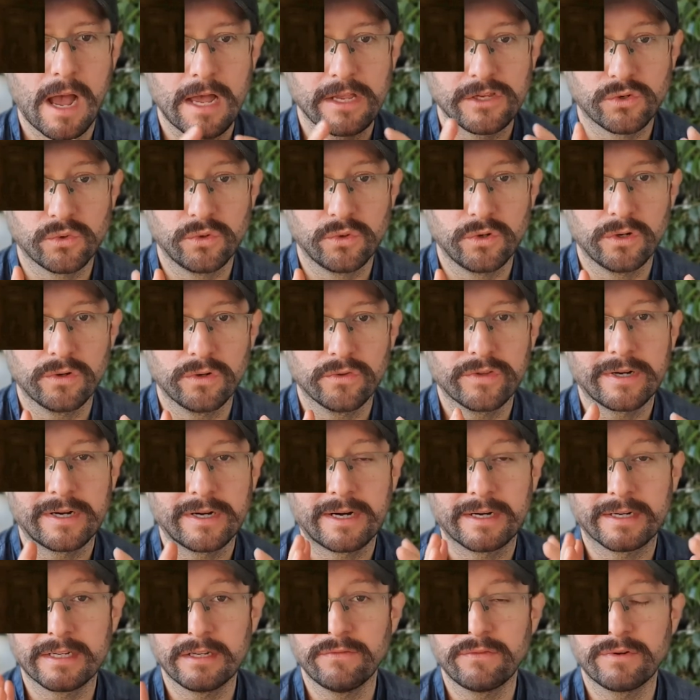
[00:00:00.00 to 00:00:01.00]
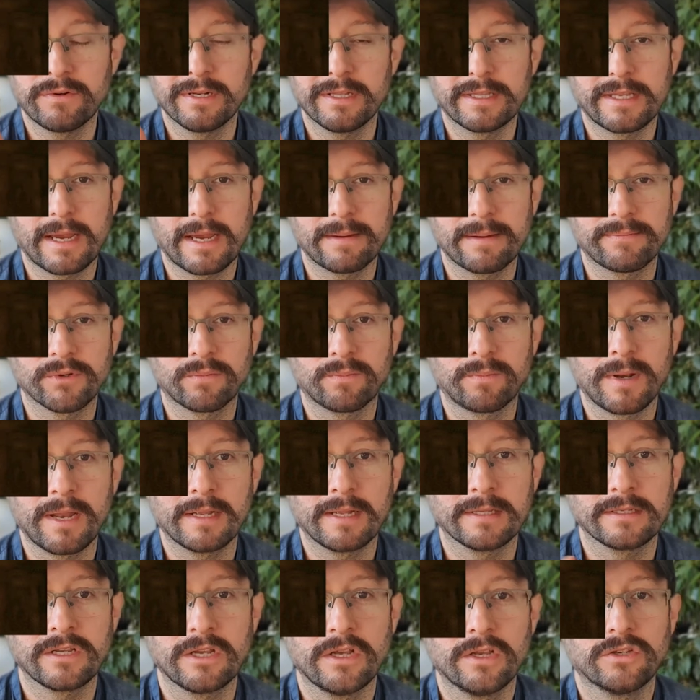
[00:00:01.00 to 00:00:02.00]
you know, there are different types of
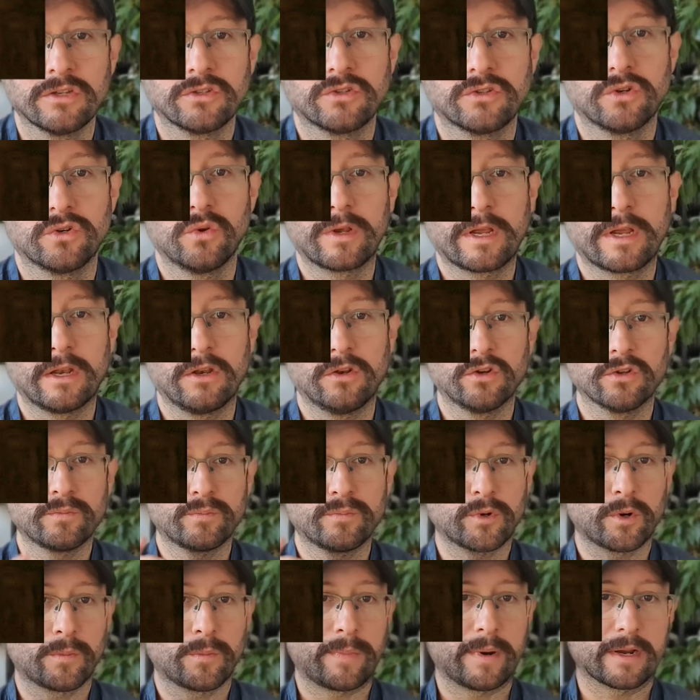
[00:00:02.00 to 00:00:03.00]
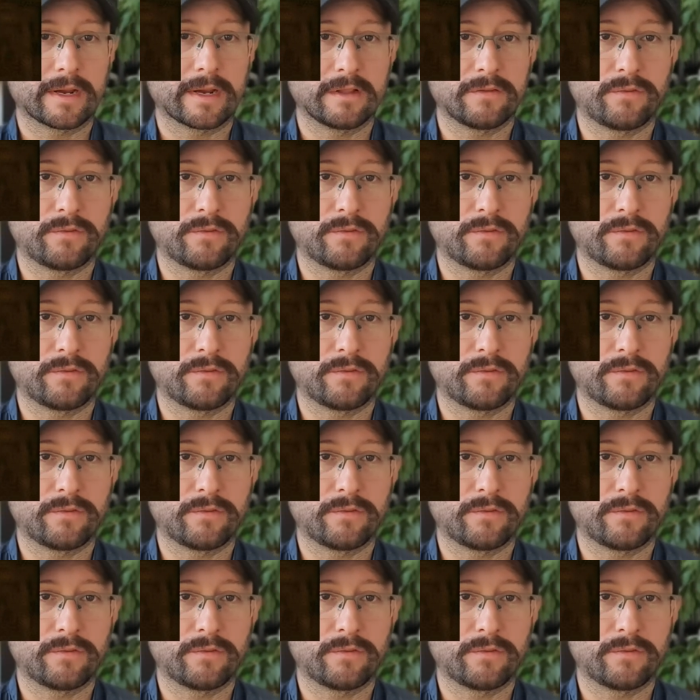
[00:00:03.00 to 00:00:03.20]
plants. So you cannot propagate, for